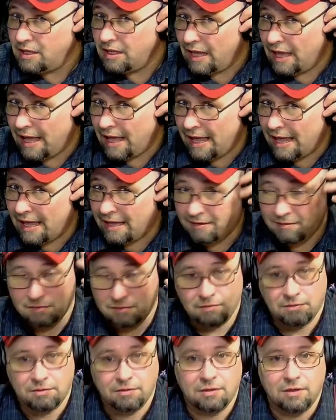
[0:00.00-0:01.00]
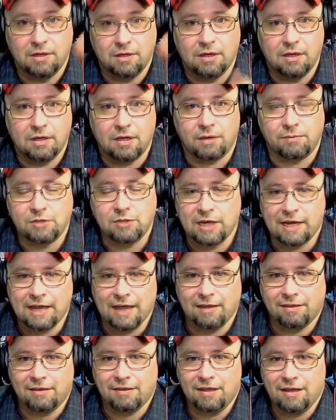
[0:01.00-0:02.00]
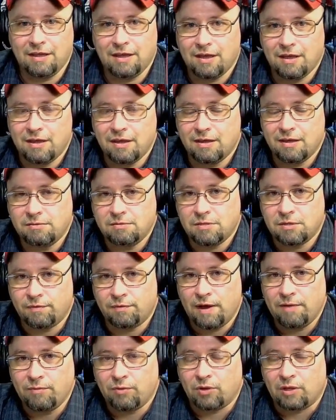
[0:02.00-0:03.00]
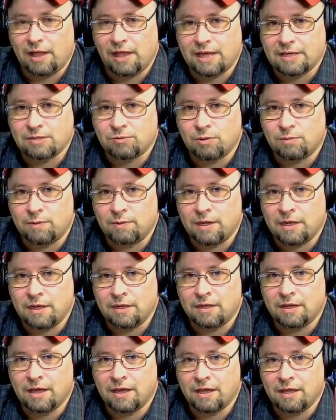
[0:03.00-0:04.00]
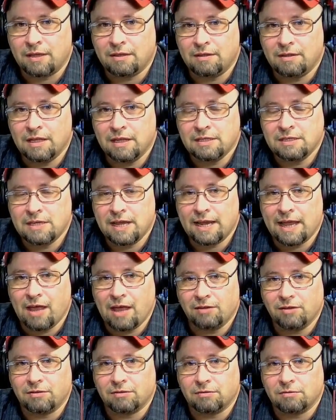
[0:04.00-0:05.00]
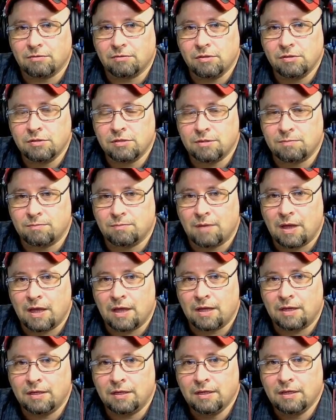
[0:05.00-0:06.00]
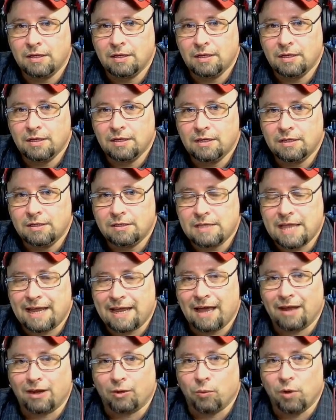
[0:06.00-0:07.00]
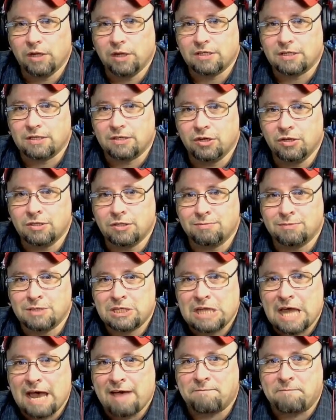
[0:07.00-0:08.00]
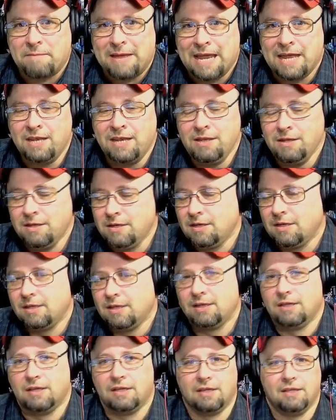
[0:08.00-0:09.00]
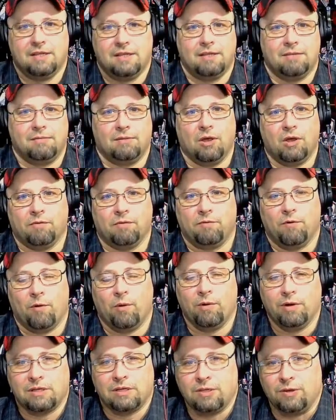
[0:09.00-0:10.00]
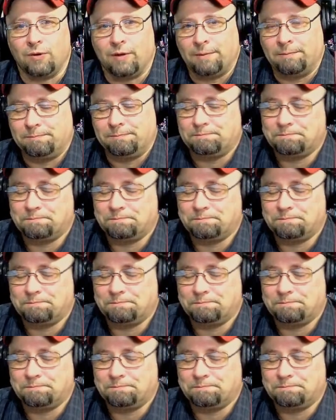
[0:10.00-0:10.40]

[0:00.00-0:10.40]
come check out the survival class with me, and let's hang out and do some, hang out in the woods and do some stuff, man. Looking forward to it.